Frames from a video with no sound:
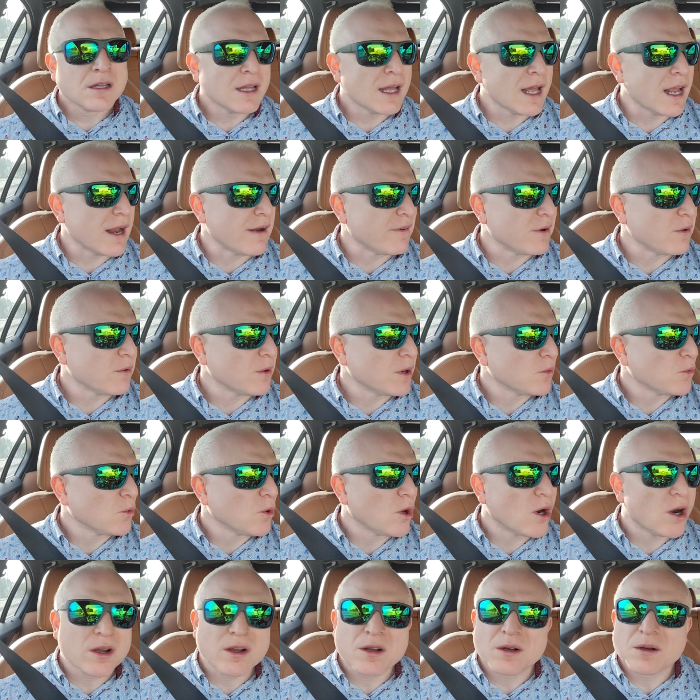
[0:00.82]
Hey everyone,
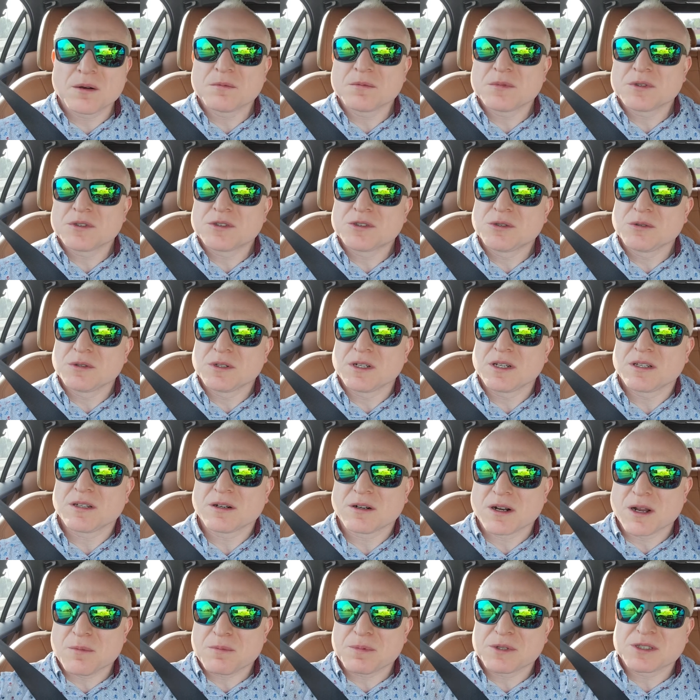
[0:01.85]
welcome to
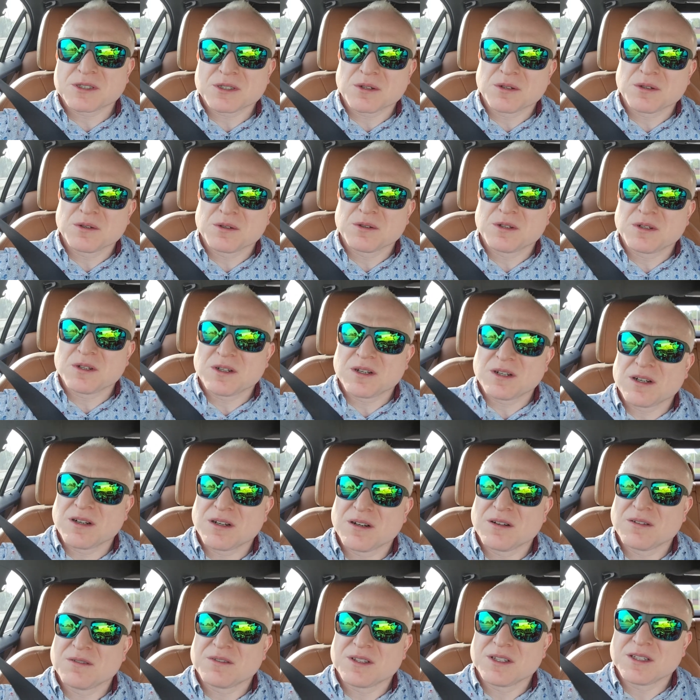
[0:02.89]
another episode
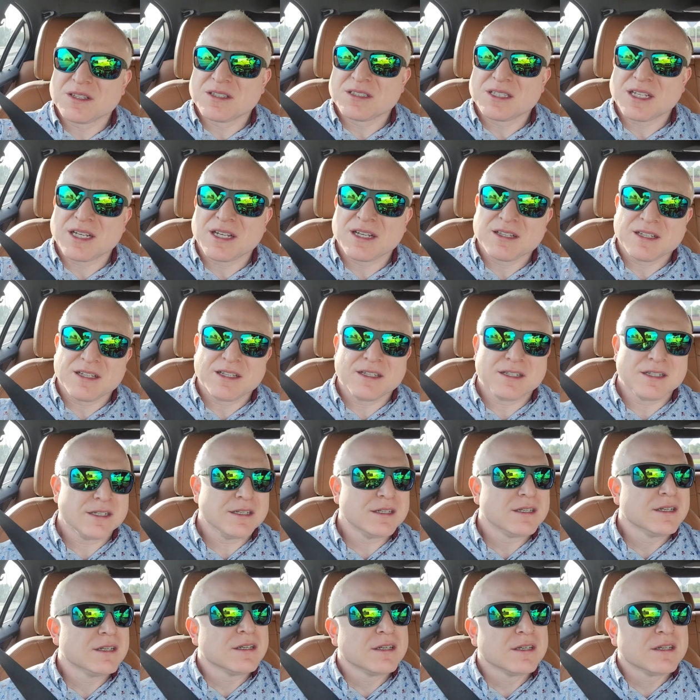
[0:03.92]
of the Daily
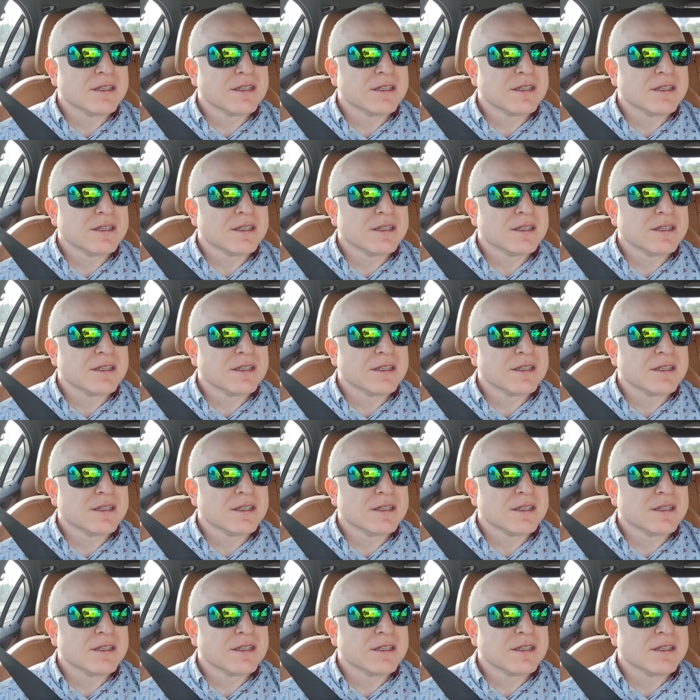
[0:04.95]
D.